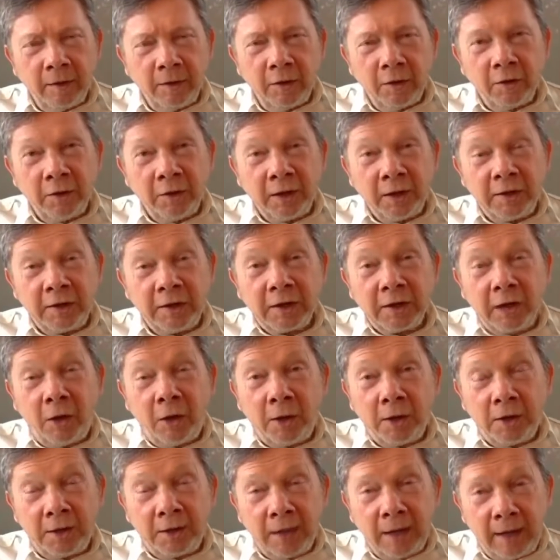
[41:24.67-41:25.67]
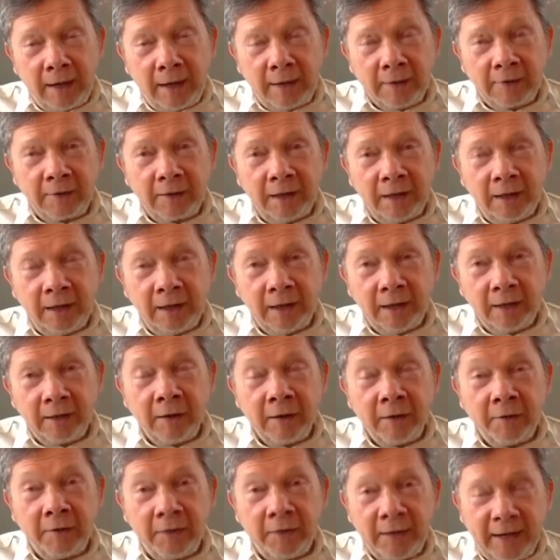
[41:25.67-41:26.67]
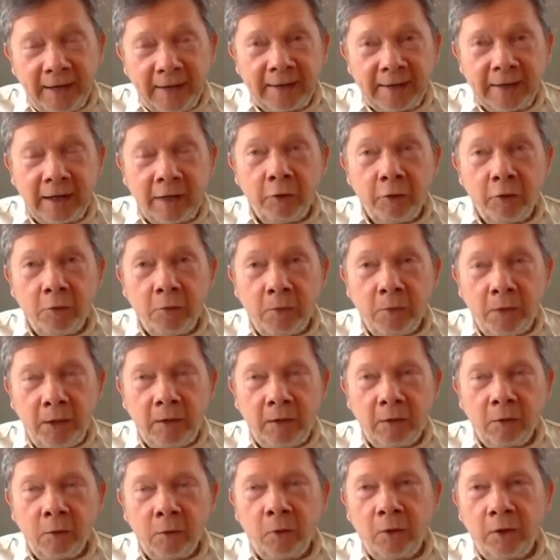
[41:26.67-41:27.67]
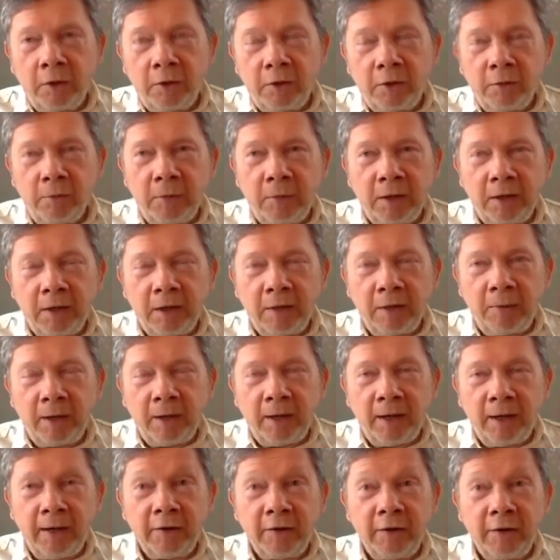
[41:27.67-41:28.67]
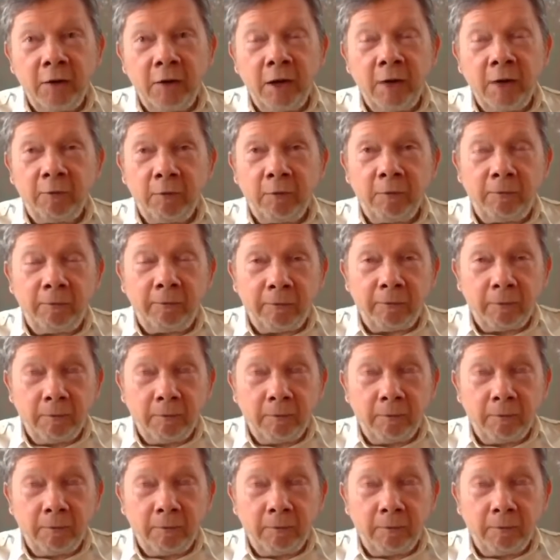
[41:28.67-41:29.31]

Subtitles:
That is our task here. And that's how you make the world a better place. You have to,